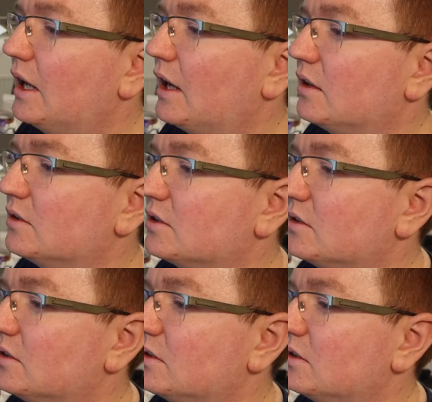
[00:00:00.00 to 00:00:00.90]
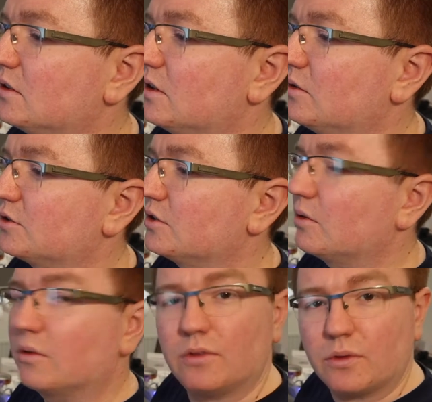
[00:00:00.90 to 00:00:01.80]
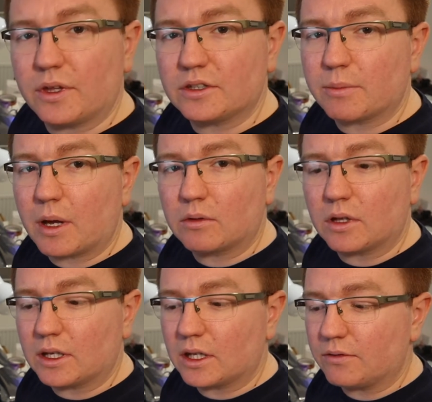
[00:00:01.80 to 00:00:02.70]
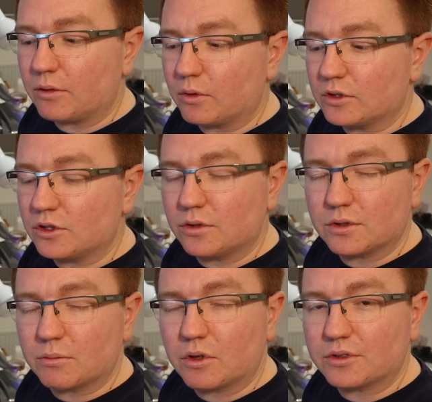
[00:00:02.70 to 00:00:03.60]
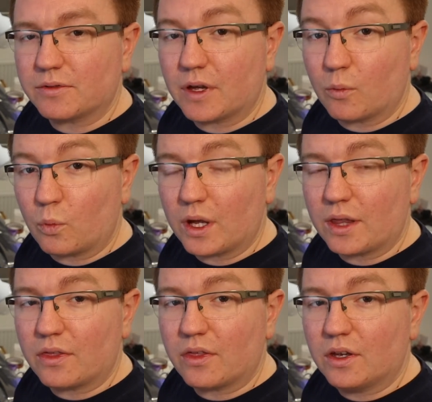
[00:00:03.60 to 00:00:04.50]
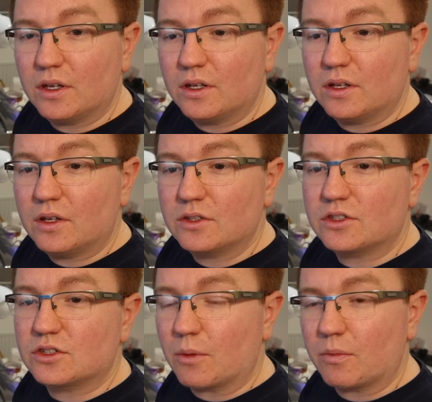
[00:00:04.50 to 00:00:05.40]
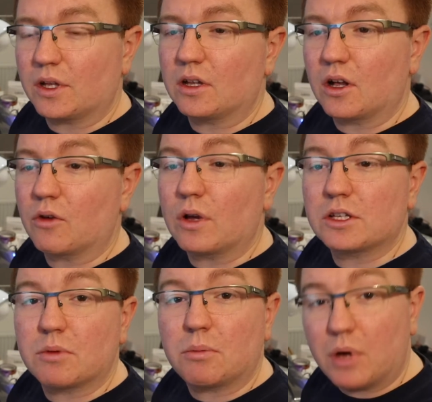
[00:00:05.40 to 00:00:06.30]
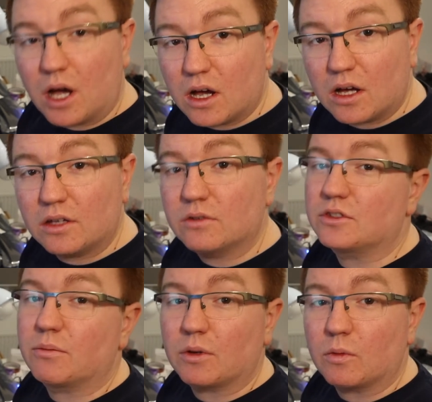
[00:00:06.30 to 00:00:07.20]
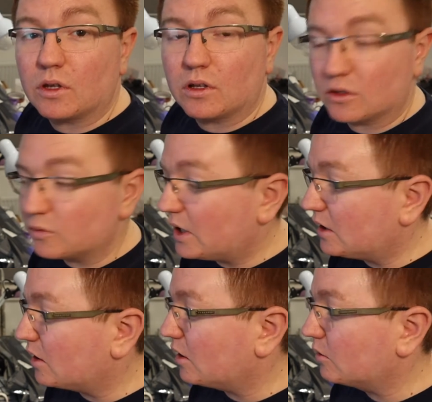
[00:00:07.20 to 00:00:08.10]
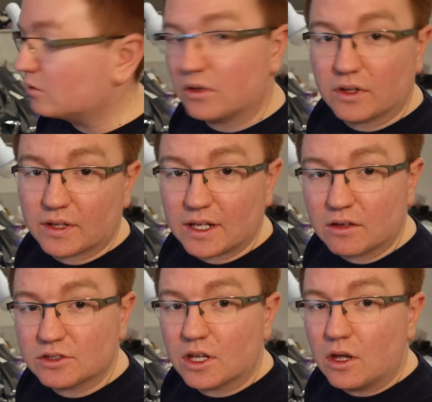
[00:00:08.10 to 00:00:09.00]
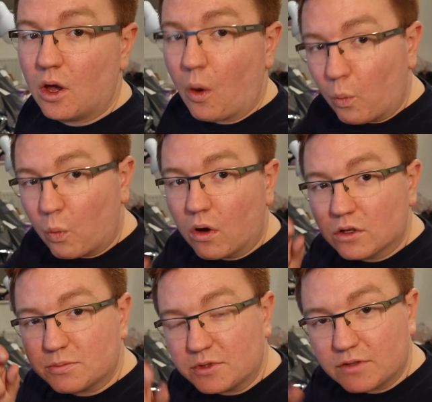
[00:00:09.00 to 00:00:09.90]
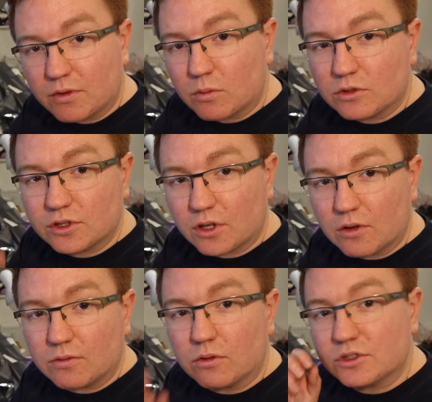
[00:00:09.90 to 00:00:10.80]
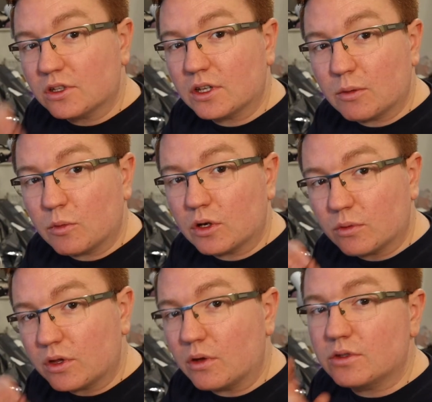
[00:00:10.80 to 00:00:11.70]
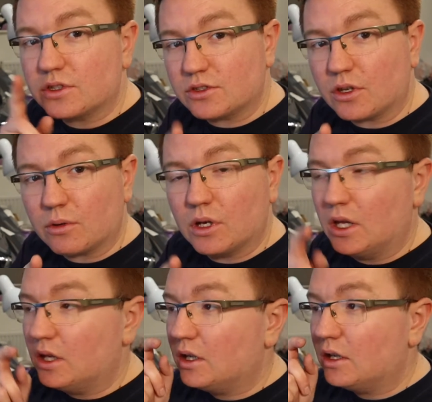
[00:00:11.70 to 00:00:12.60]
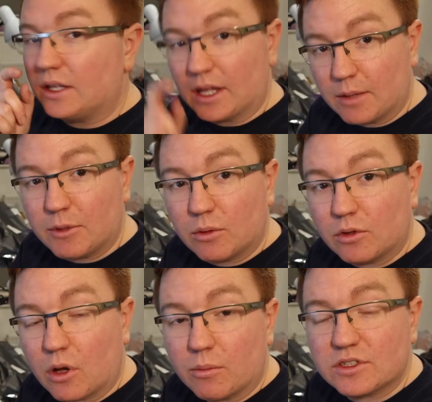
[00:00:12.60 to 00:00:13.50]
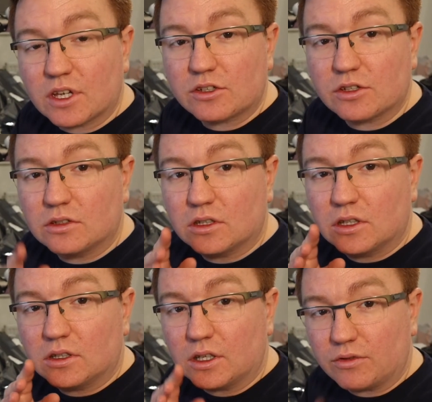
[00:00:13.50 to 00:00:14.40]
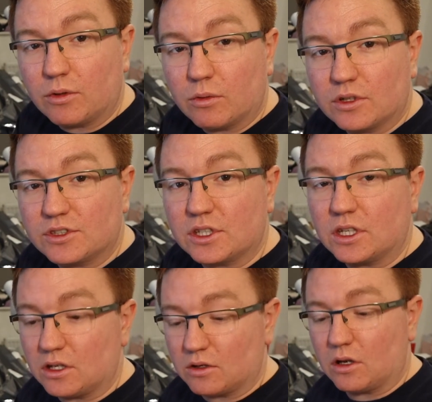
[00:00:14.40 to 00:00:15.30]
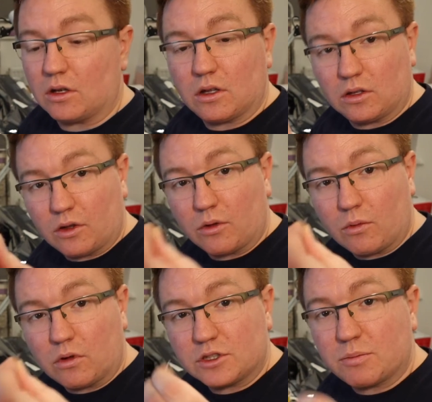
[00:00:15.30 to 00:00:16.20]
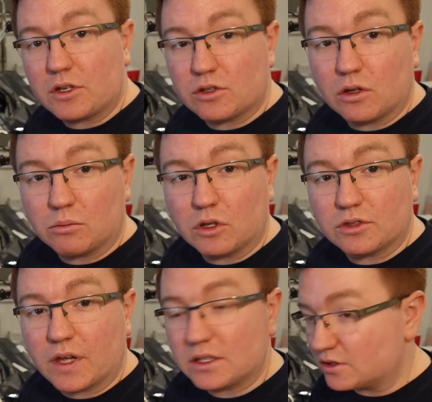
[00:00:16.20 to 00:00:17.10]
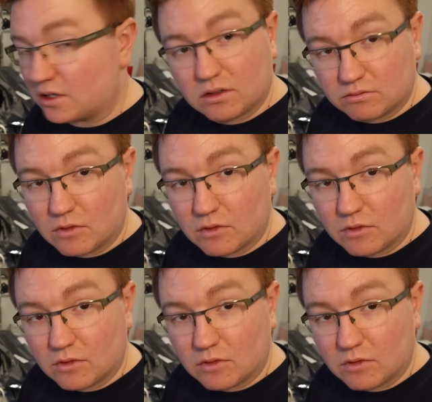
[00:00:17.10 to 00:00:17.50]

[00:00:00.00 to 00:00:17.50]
And I also know a few things about, like, if you wanted to use a MOSFET with something like a Raspberry Pi or something with an Arduino or anything else, what specific ones to go for so that they work with those. So yeah, let me know in the comment section if you want to see another one special on MOSFETs, and